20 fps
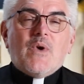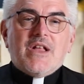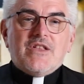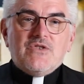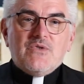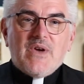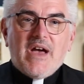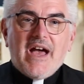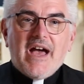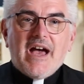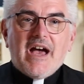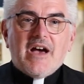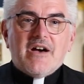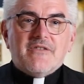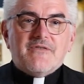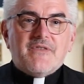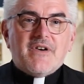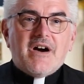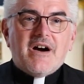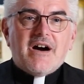when you
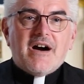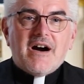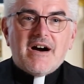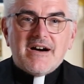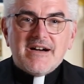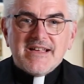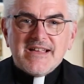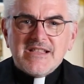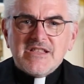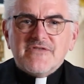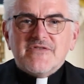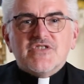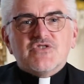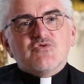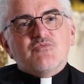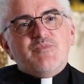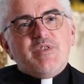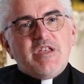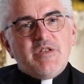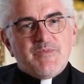have
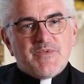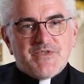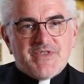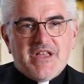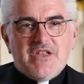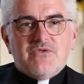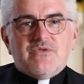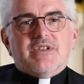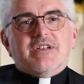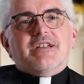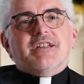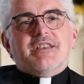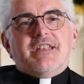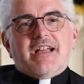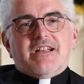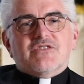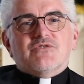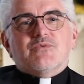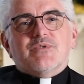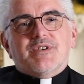individual people that you can
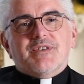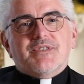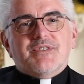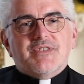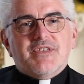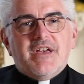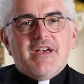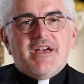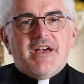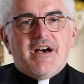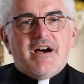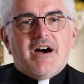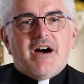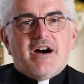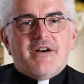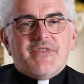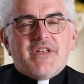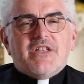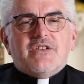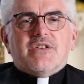connect with,
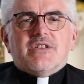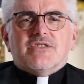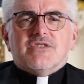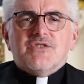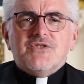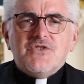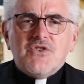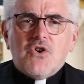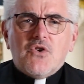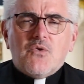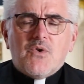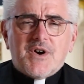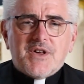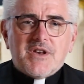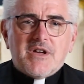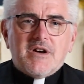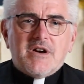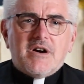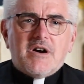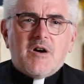that you get to know
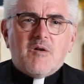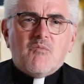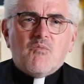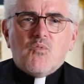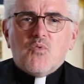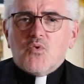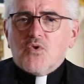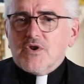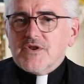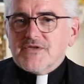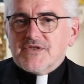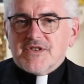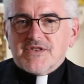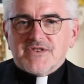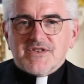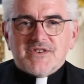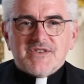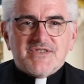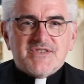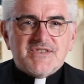on a more
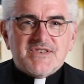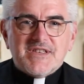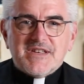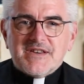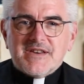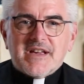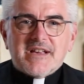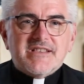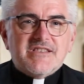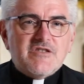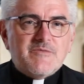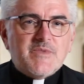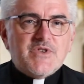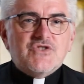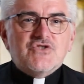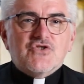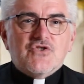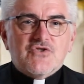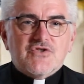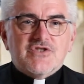than just sitting next to
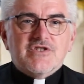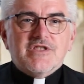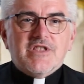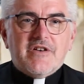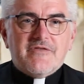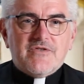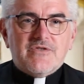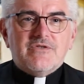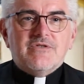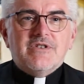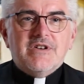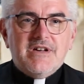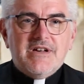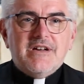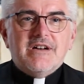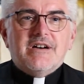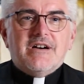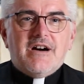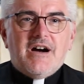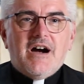them at church level.
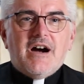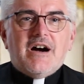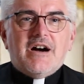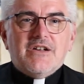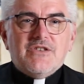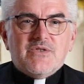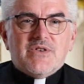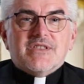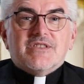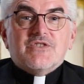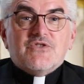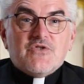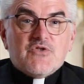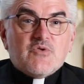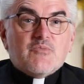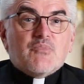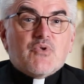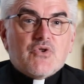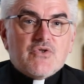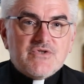You get to
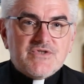know them